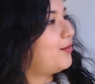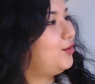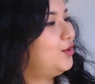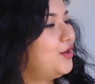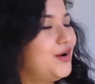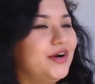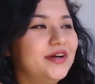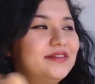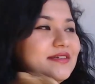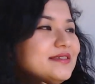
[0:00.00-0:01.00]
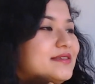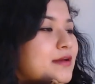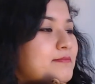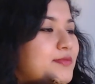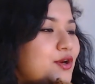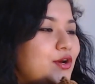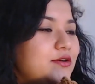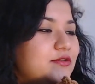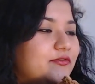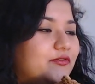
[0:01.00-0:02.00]
Look, this is a
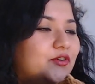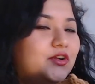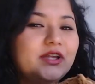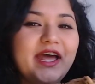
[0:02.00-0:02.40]
beautiful